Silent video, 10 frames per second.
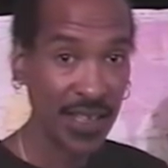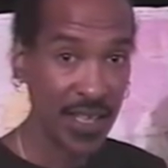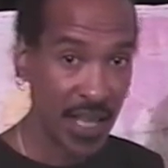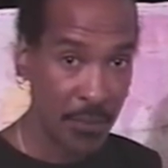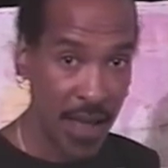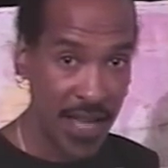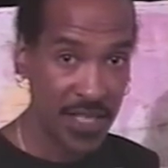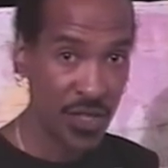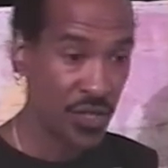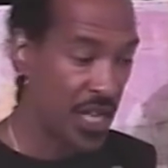In their
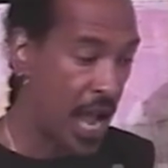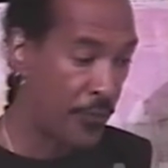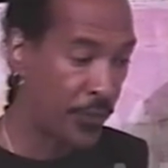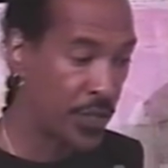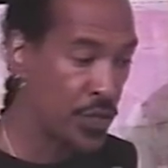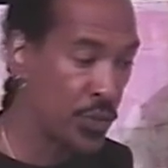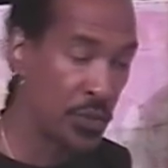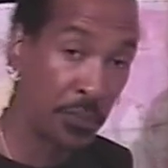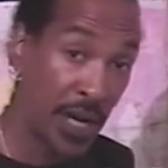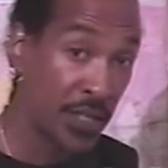mindset, you see, Africans use
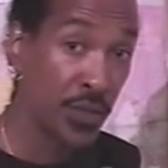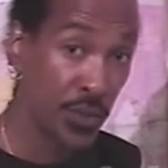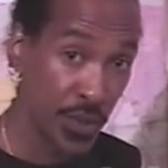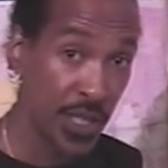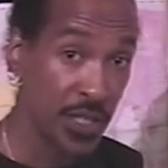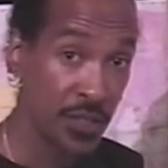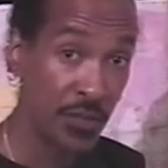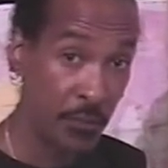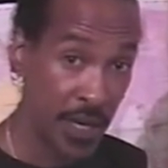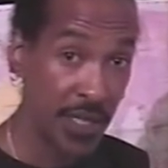practical things for
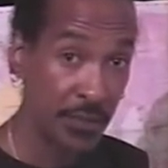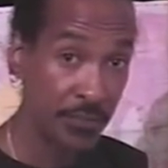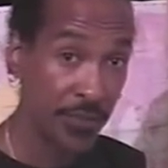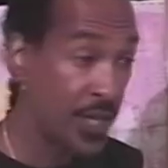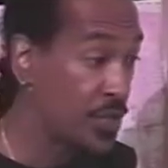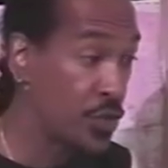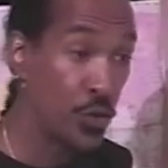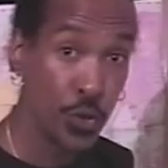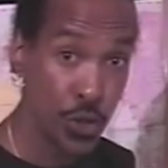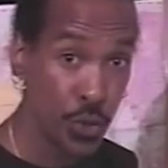money, things that you
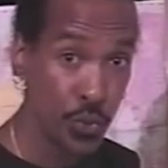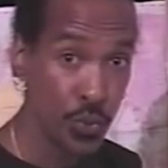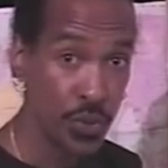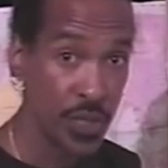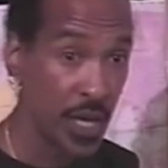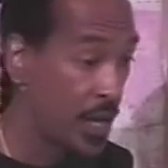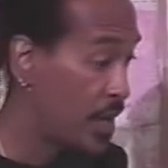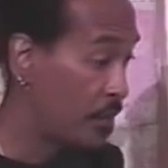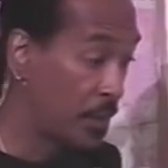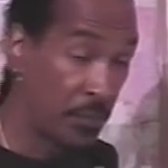could use.
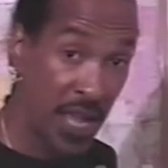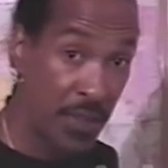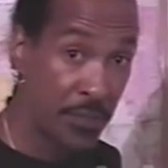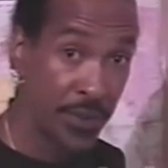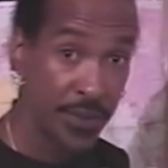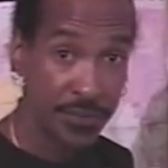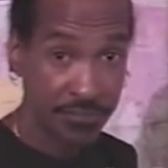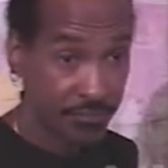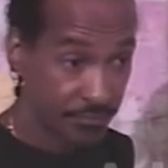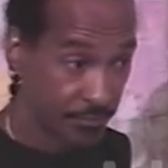But paper
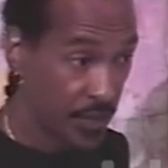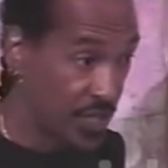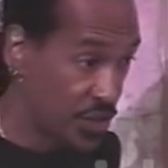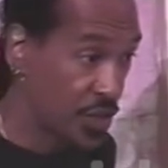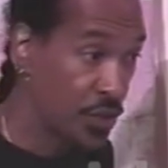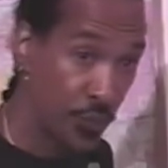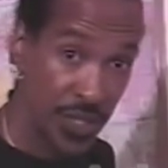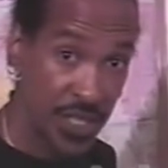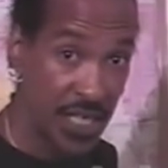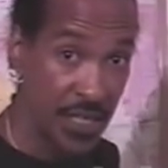is just a
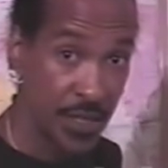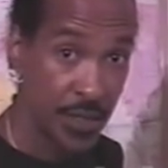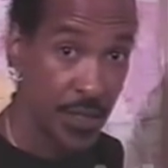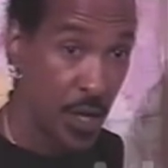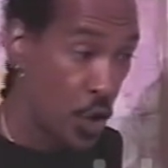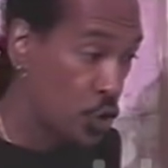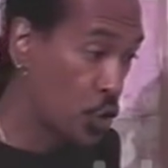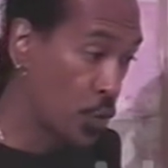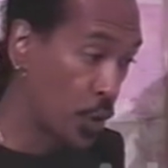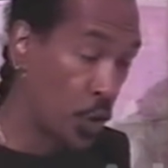receipt.
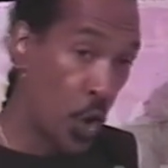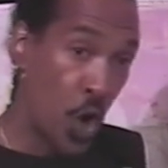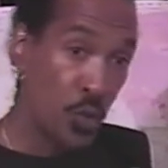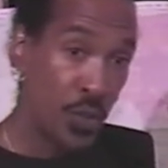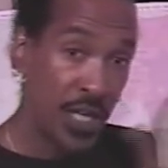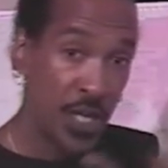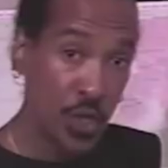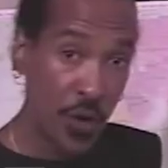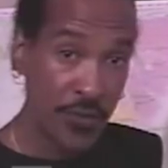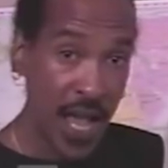So the lord would get
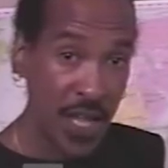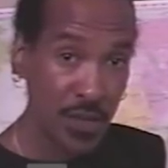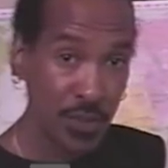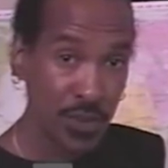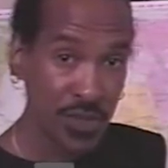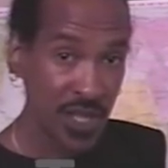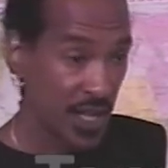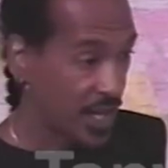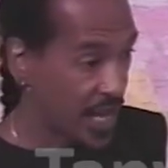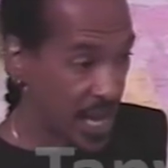your valuables
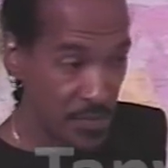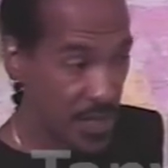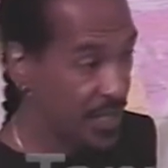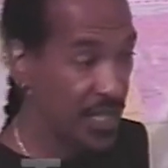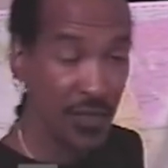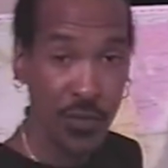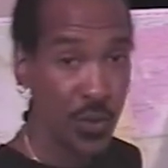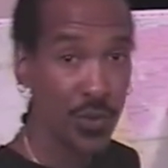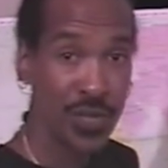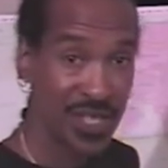and merely give you a
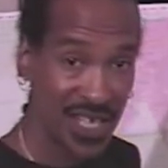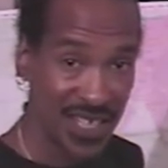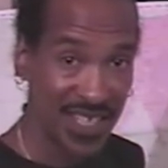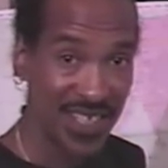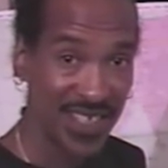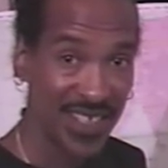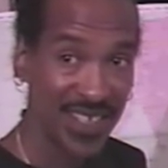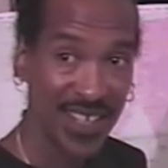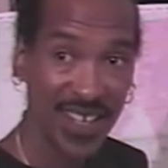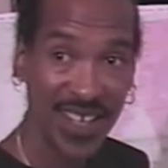receipt.
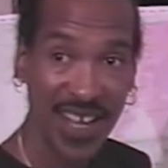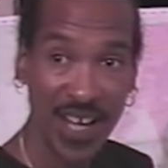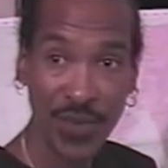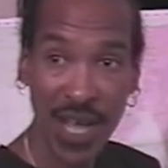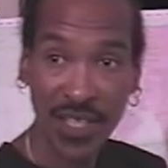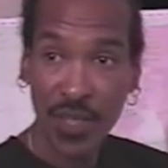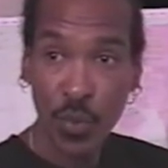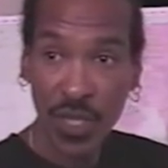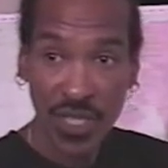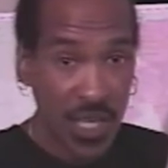Mm-hmm. And the reality
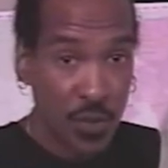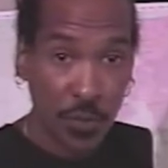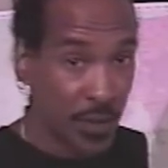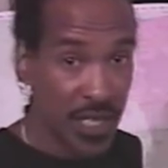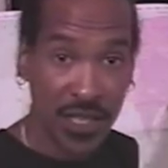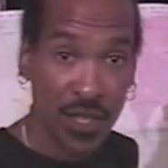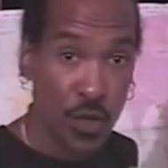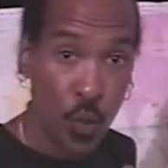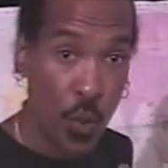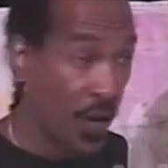was is he was protecting
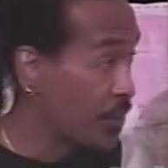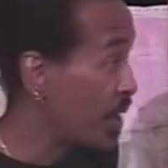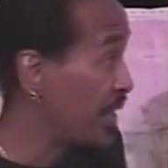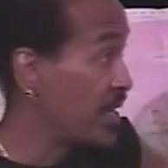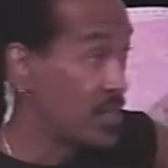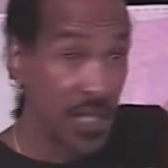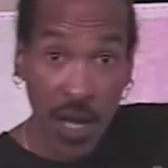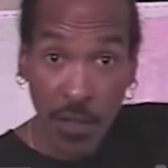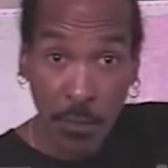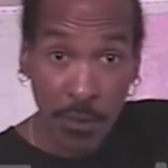your wealth against the
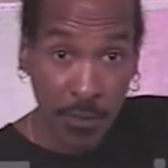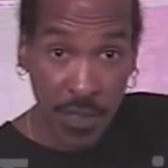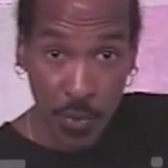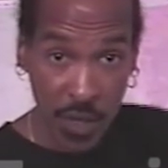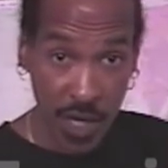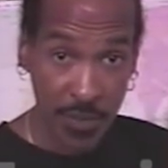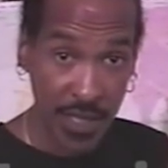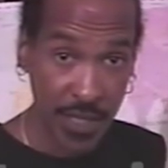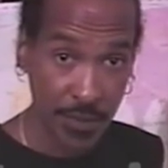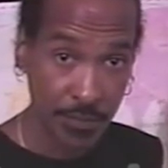other people that were coming
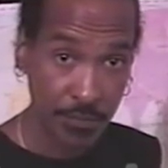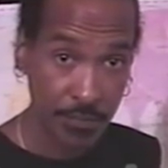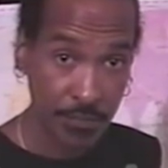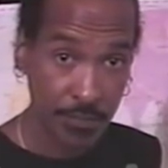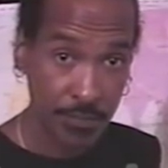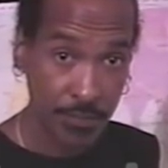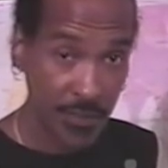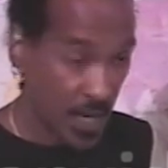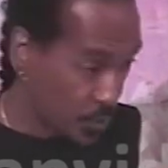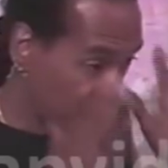in. Mm-hmm.
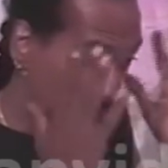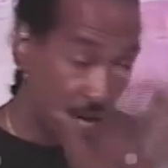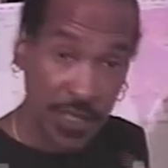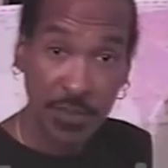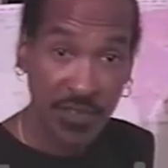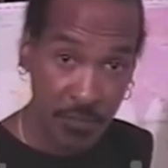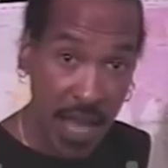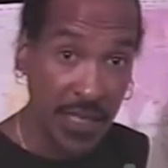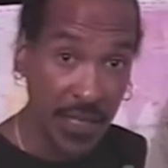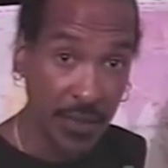That was the concept of
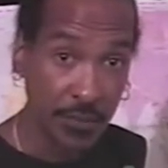banking.